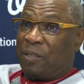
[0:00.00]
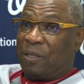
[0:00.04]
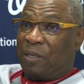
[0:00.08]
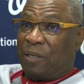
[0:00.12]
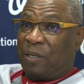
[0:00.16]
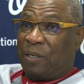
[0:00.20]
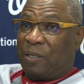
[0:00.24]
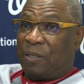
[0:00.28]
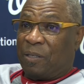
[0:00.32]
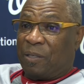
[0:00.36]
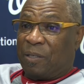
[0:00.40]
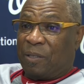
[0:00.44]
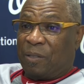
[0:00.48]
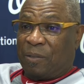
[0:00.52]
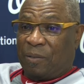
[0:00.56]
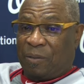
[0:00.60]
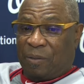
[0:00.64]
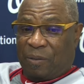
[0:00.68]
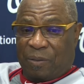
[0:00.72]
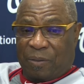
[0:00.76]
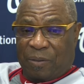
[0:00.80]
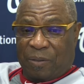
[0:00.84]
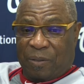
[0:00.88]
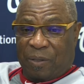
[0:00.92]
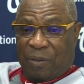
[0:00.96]
And,
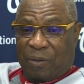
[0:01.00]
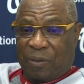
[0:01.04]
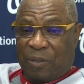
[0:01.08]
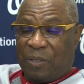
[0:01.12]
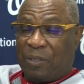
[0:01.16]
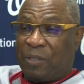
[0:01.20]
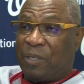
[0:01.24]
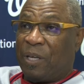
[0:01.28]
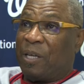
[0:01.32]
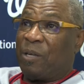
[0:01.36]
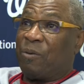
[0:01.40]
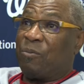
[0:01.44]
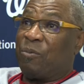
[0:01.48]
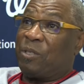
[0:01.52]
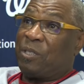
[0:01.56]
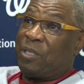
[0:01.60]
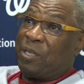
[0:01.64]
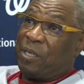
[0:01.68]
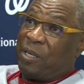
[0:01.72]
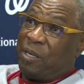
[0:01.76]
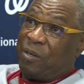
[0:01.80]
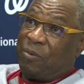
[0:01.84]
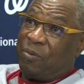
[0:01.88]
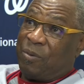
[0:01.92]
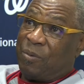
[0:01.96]
he's taking what
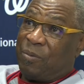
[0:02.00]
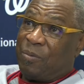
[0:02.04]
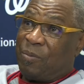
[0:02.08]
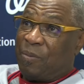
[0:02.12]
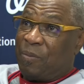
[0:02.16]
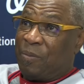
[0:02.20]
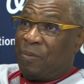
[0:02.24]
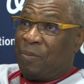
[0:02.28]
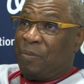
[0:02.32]
they give him.